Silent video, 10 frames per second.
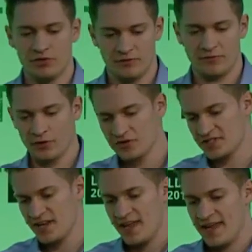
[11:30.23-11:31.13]
the
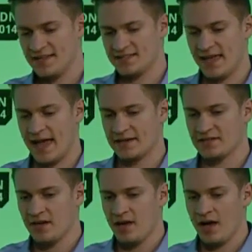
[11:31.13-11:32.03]
first is that
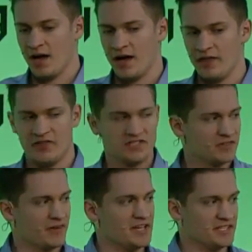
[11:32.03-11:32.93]
uh, this
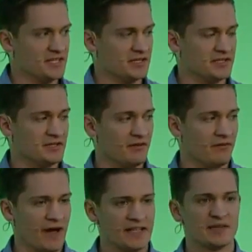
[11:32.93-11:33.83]
device can
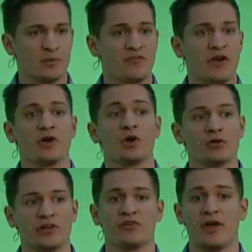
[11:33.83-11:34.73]
find someone very
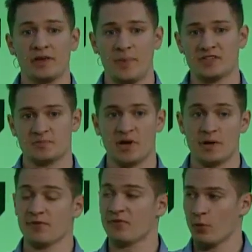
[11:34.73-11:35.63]
early in their incubation
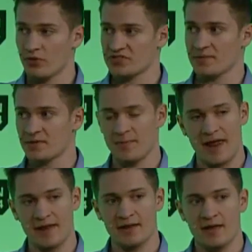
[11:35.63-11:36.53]
period, before they're
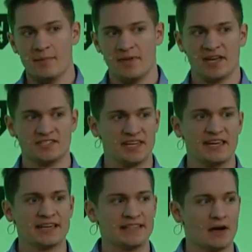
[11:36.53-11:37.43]
symptomatic, because it can
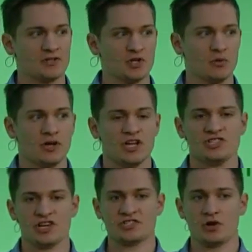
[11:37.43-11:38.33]
get down to
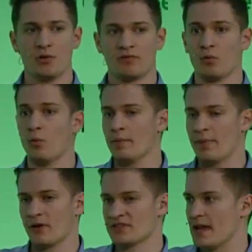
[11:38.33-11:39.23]
just over one
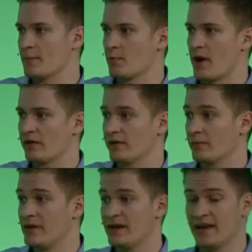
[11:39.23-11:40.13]
parasite per microliter,
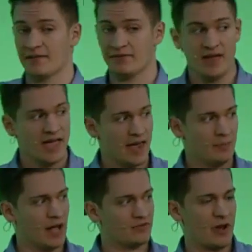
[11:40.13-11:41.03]
meaning if a
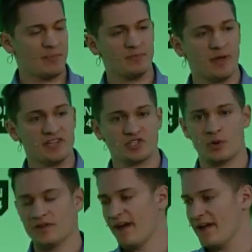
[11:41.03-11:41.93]
drop of blood is
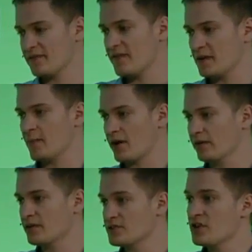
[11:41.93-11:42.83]
25 to 50
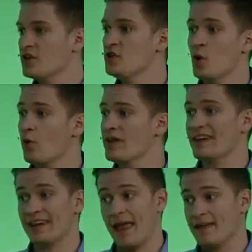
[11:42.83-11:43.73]
microliters, you only
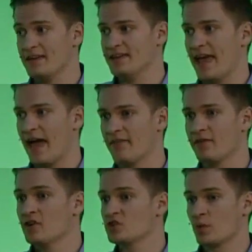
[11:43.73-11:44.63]
need to have
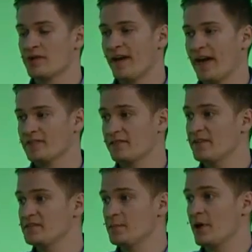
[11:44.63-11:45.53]
25 to
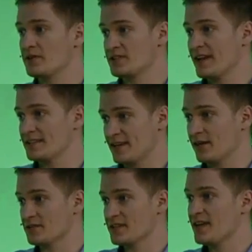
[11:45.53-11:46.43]
50 parasitized
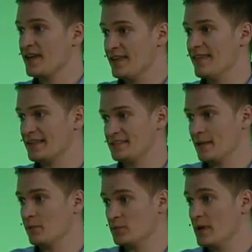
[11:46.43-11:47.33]
cells in that
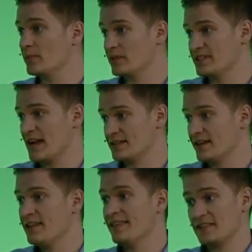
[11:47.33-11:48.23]
sample to be able to detect it.
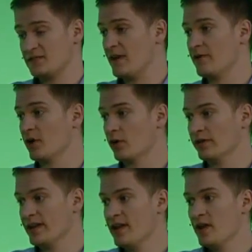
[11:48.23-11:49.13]
That's very
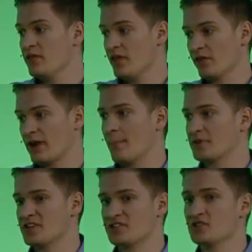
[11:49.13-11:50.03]
early. The other
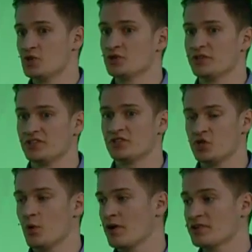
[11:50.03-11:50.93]
competition is usually
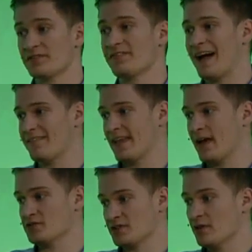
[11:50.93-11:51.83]
200 to
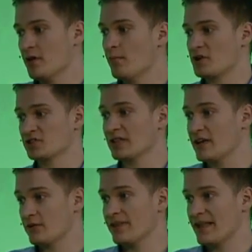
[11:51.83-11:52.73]
5,000, much
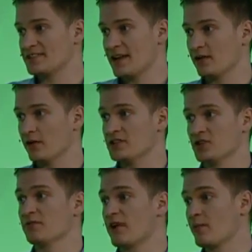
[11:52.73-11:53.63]
later in that cycle, and so
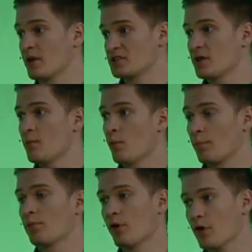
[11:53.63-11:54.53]
they're very much more
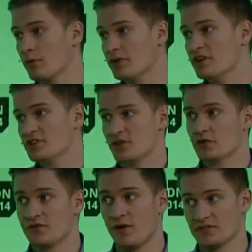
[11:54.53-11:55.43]
prone to
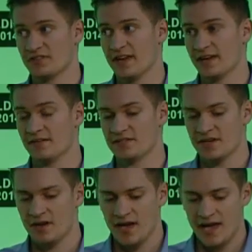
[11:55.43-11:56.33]
those false negatives.
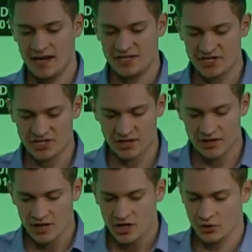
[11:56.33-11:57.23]
In addition,
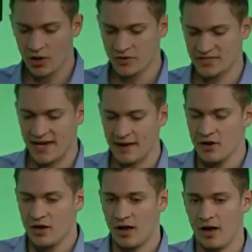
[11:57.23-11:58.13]
you'll notice that
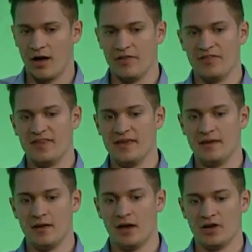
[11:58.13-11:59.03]
on
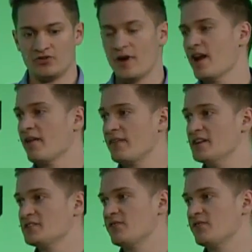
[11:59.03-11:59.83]
the uh, trade-off is